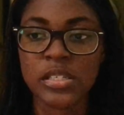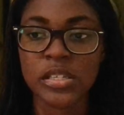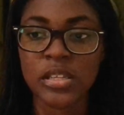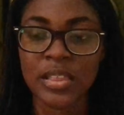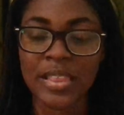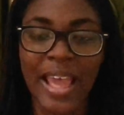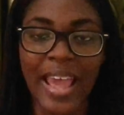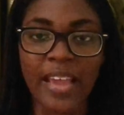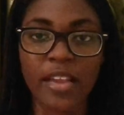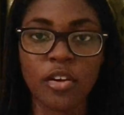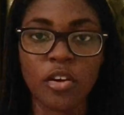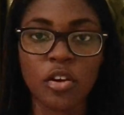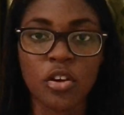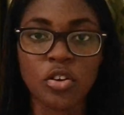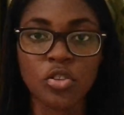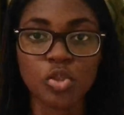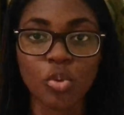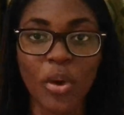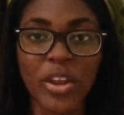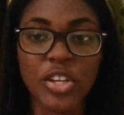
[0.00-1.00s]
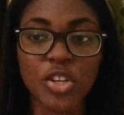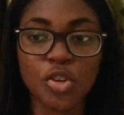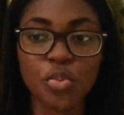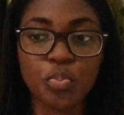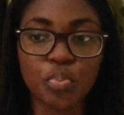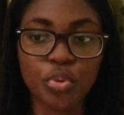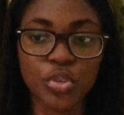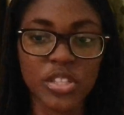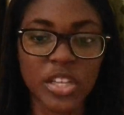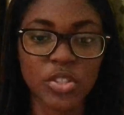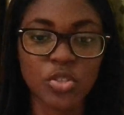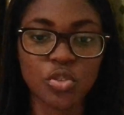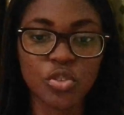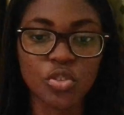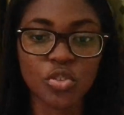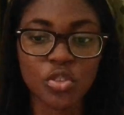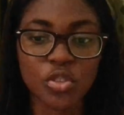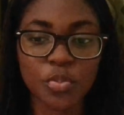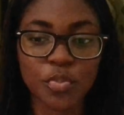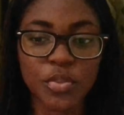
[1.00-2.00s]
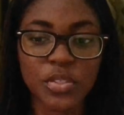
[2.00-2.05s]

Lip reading: Like, so why did you post? I told you not to